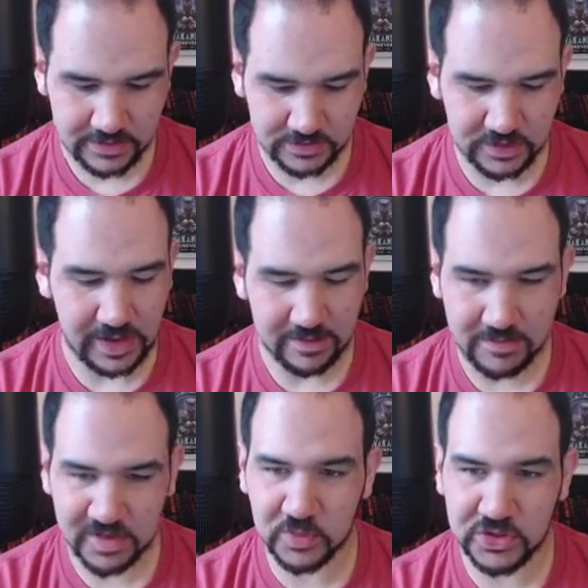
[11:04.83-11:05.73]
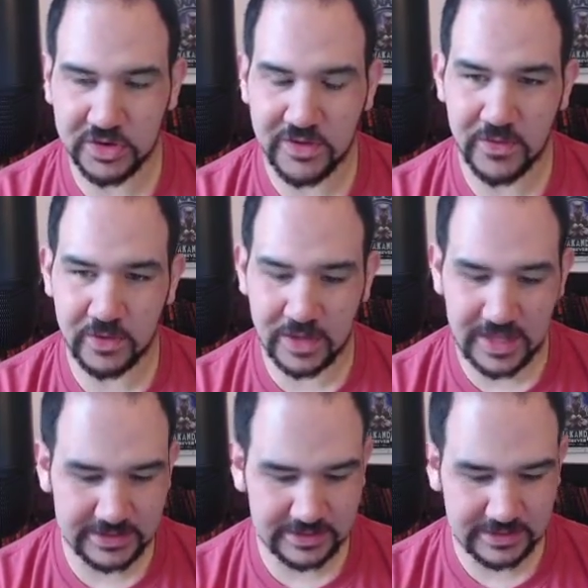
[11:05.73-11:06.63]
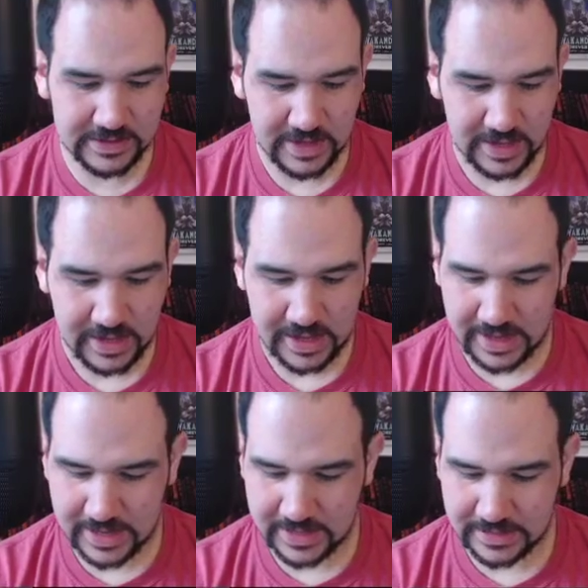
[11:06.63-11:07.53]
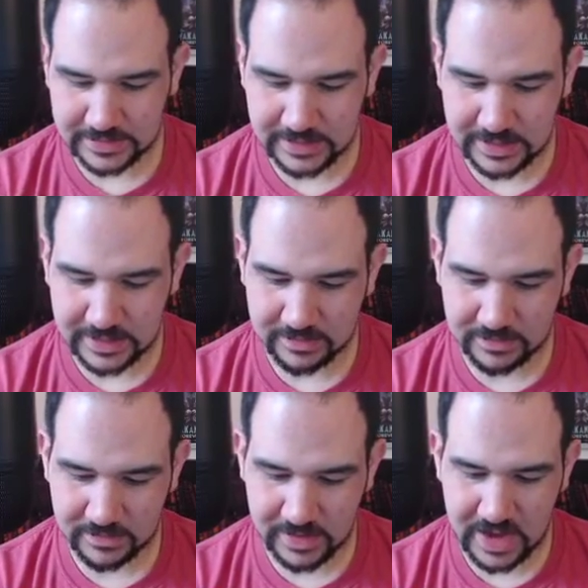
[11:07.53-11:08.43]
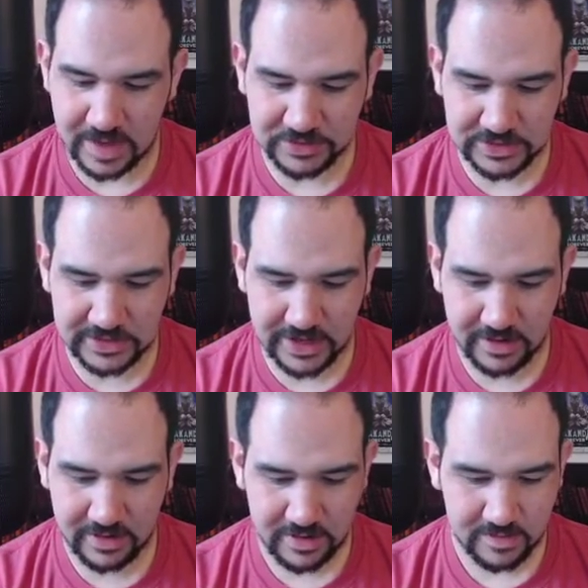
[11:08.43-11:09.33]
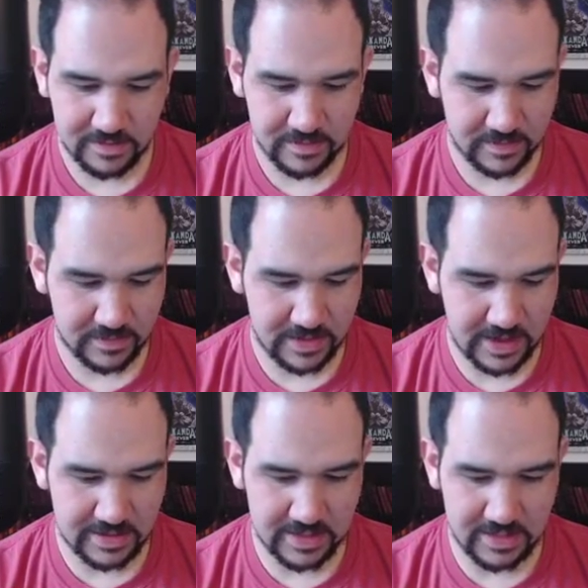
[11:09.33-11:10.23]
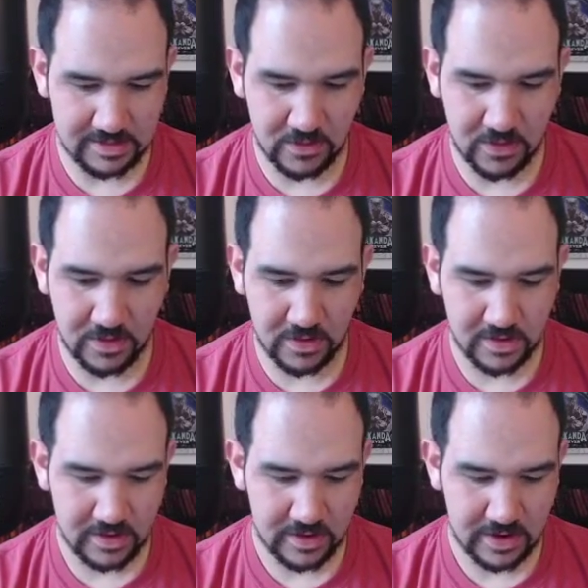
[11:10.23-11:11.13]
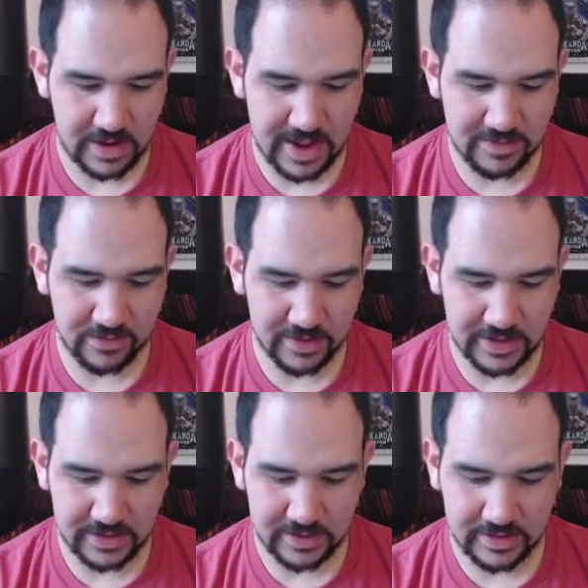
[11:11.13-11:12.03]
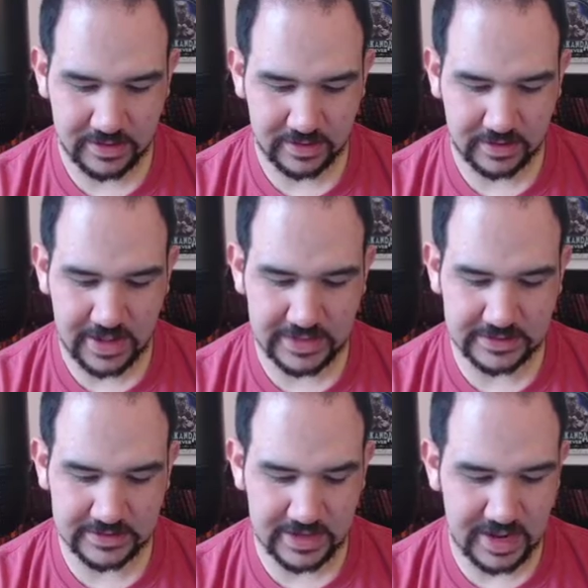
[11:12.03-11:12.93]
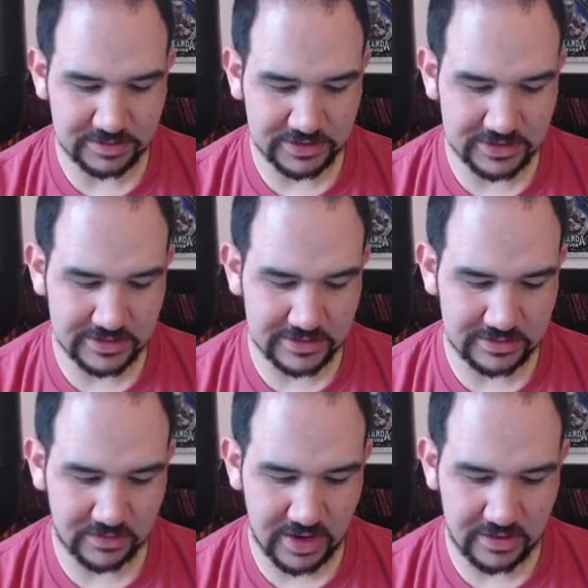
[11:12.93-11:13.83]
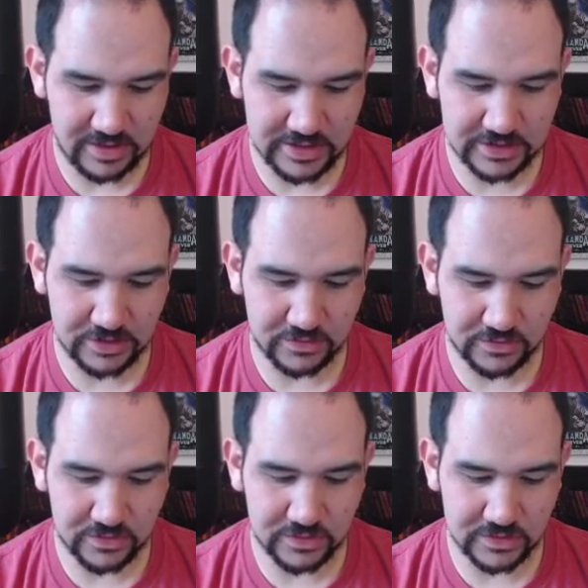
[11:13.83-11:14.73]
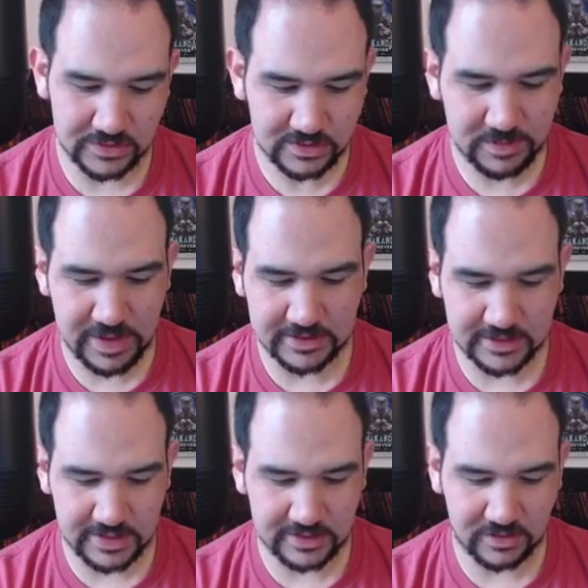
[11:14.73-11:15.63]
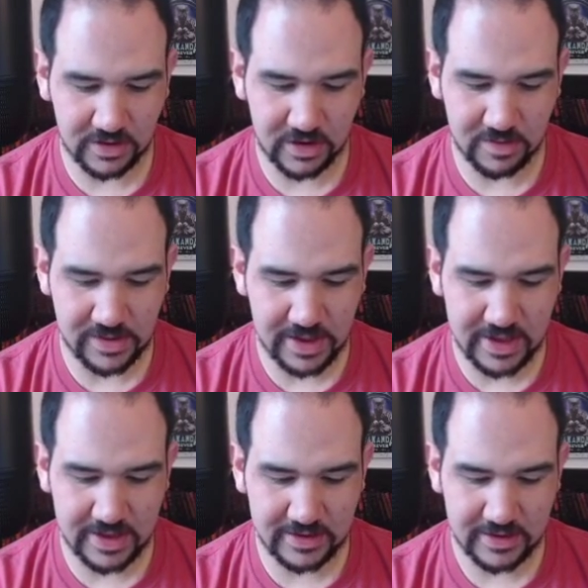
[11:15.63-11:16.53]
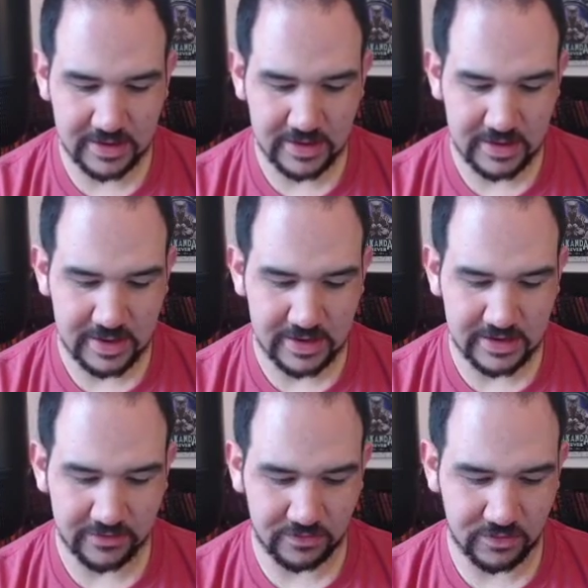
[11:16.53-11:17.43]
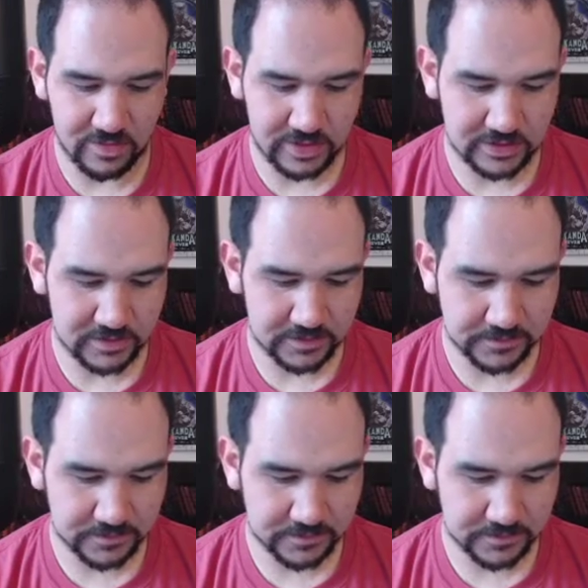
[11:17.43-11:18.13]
So yeah, much more straightforward classes and options there. And then the more elaborate classes and options and additional rules and spells and things are beyond in different rule books.